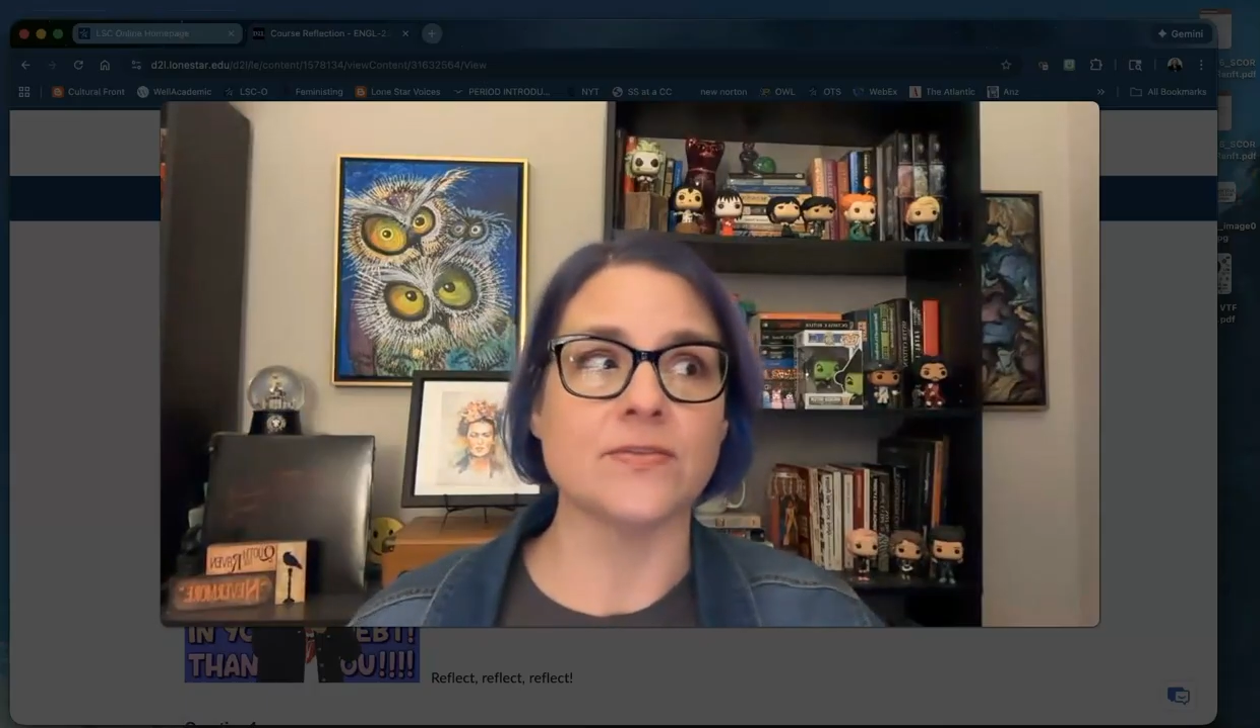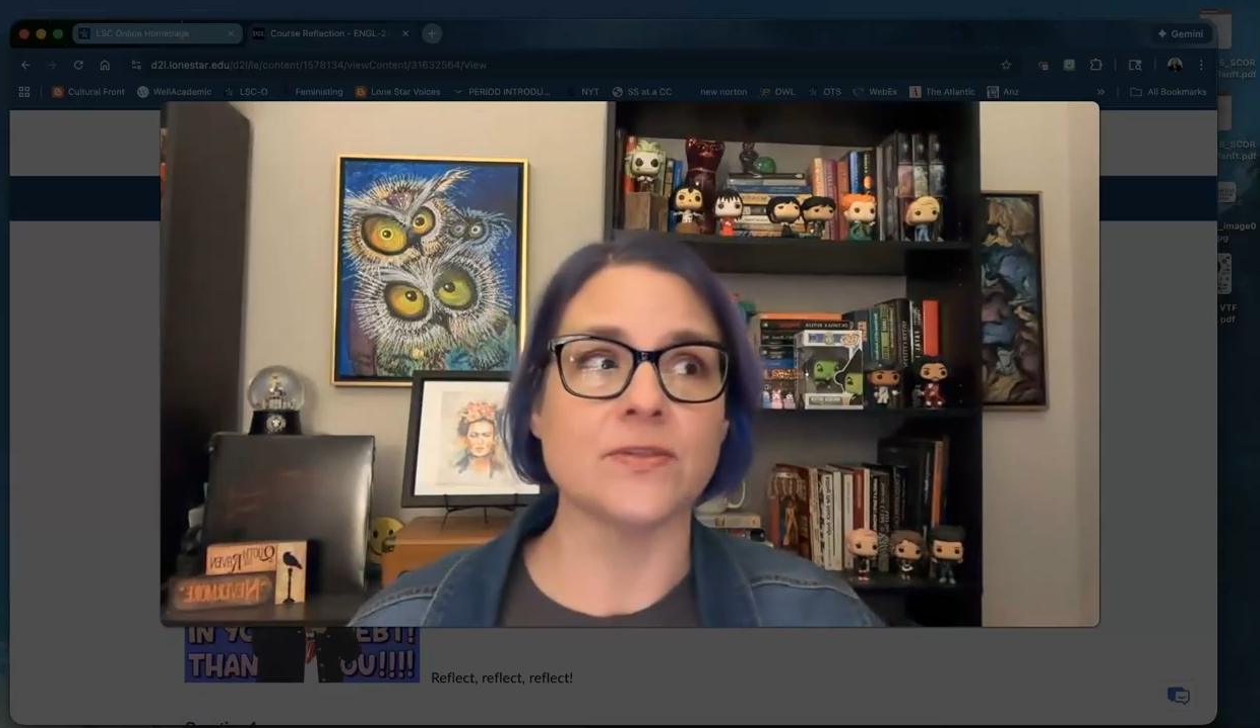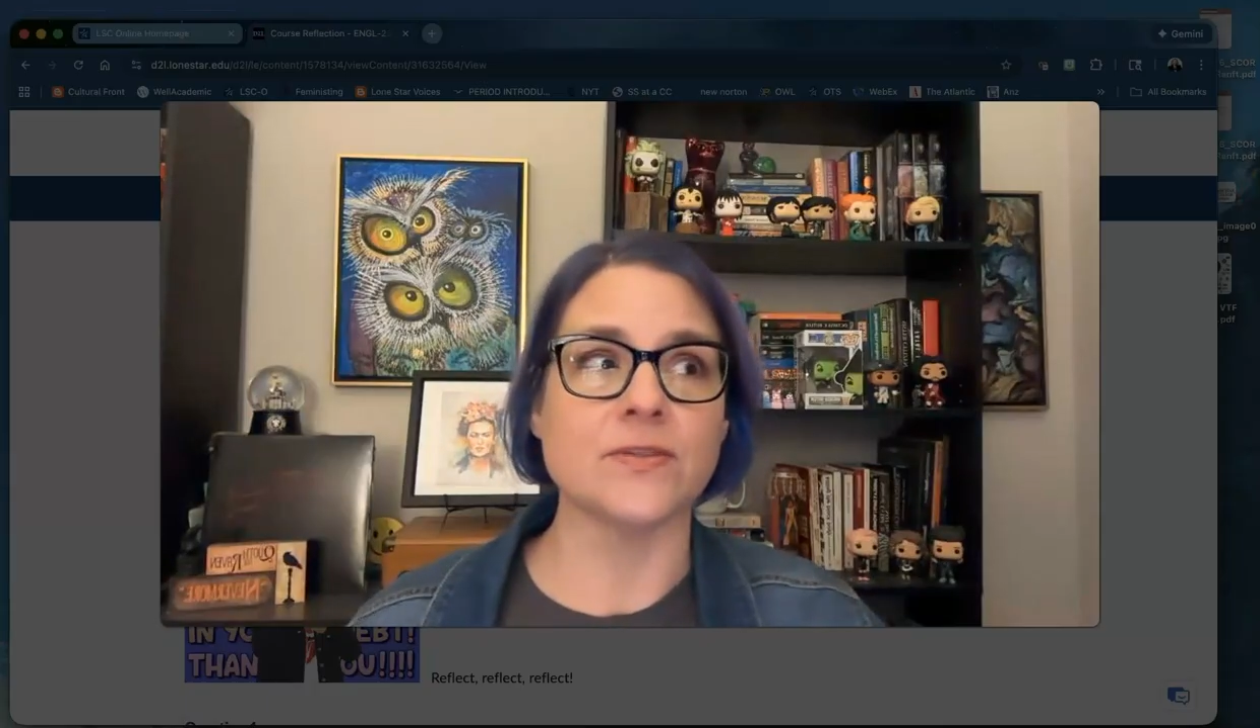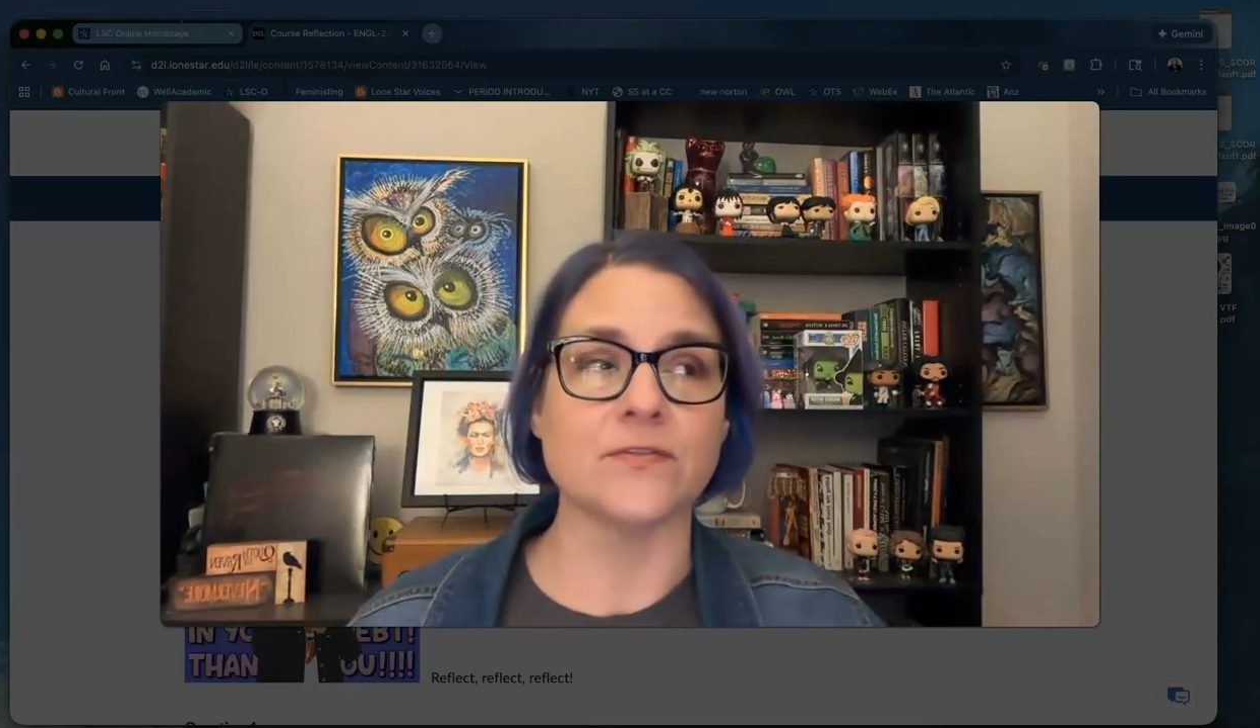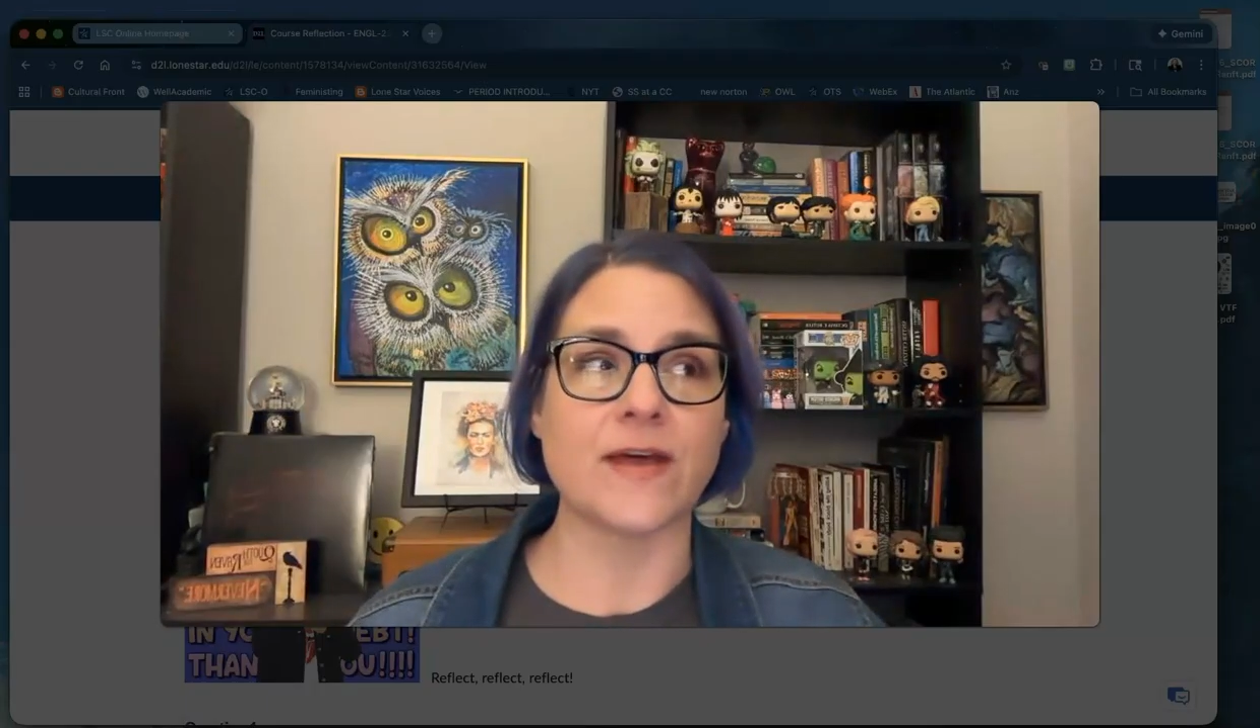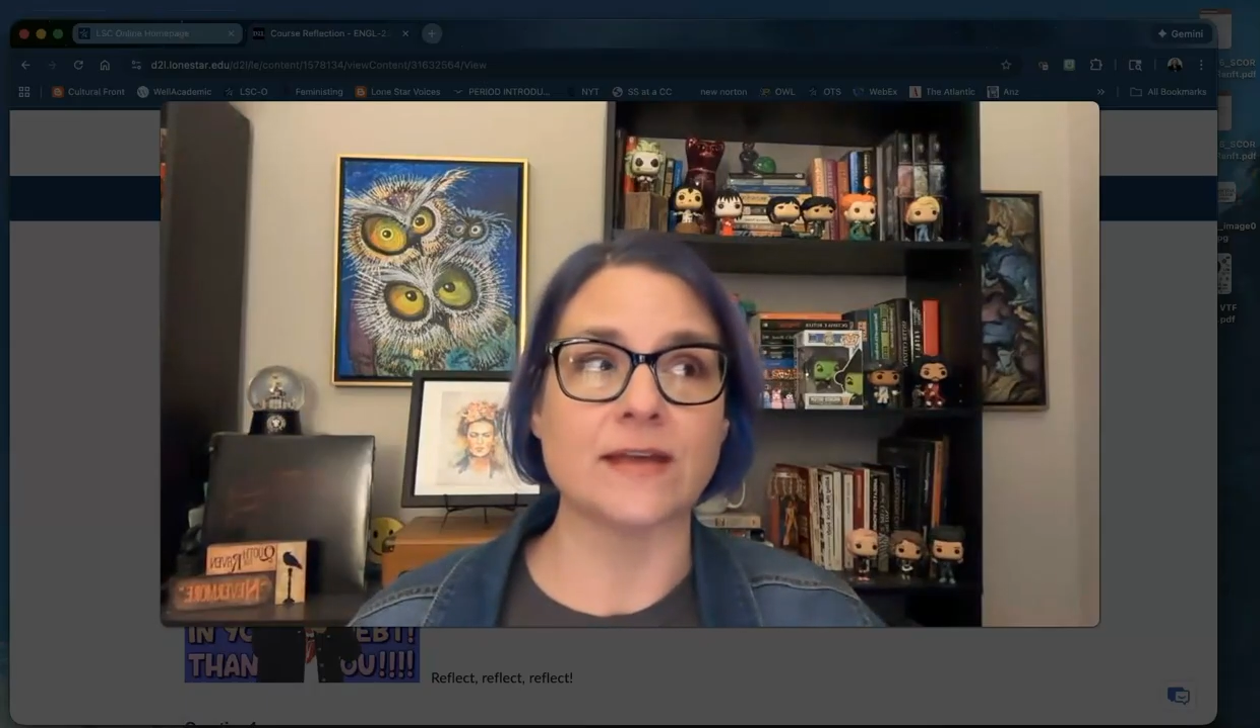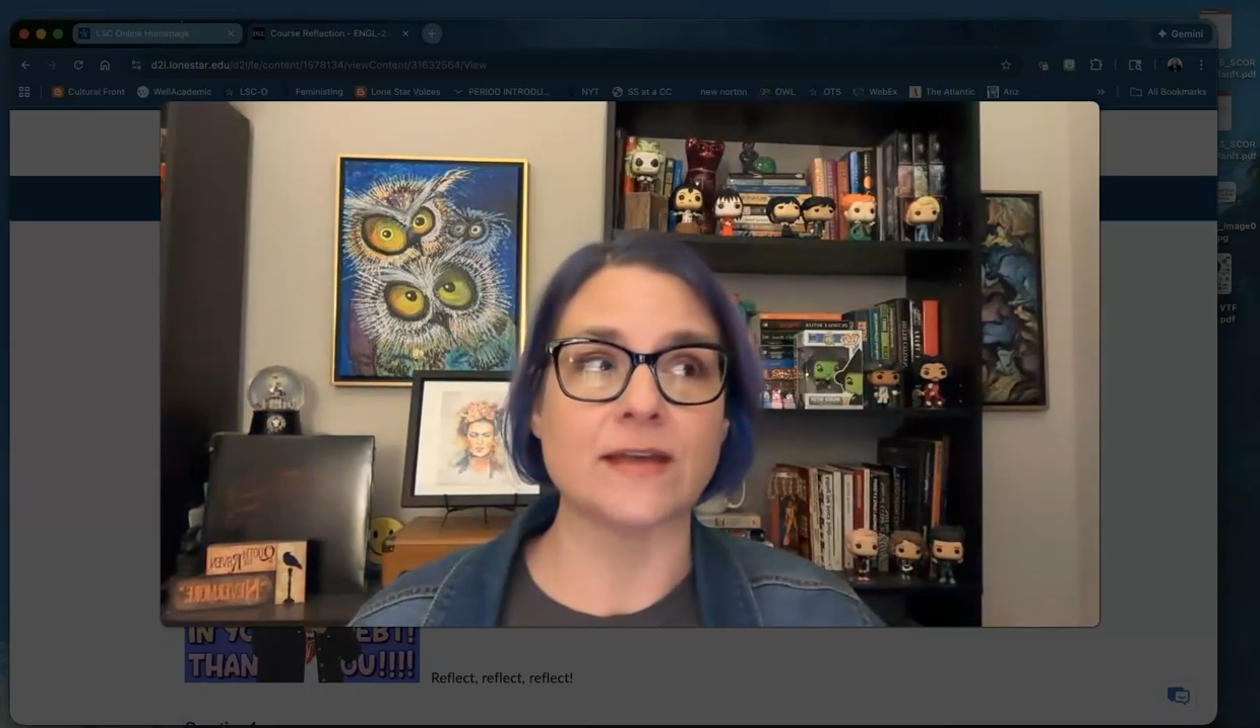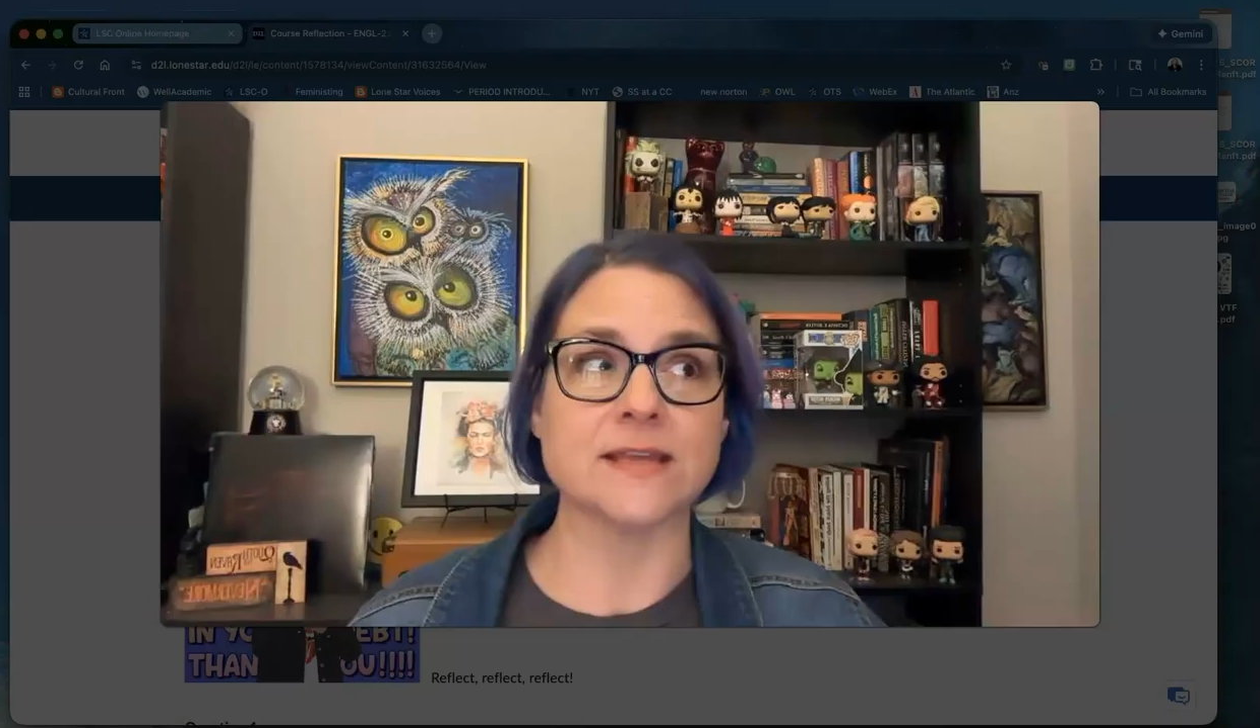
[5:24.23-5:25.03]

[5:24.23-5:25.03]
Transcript: the fact